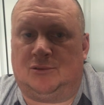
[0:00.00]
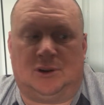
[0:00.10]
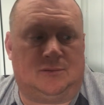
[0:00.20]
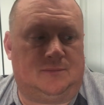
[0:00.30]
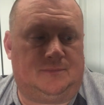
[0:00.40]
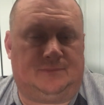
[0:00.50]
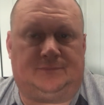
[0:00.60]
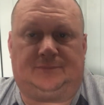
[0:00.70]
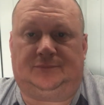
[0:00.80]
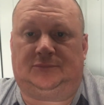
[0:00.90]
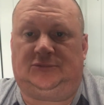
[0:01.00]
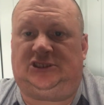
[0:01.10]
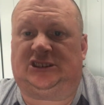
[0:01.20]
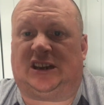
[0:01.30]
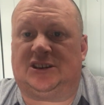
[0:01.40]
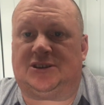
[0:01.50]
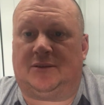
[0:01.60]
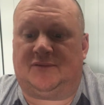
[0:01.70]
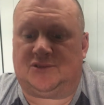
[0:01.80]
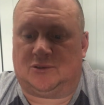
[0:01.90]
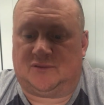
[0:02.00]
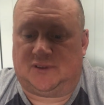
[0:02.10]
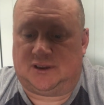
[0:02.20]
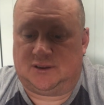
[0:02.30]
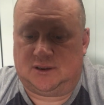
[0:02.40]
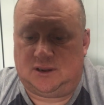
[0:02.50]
reel, exactly the same sort of thing.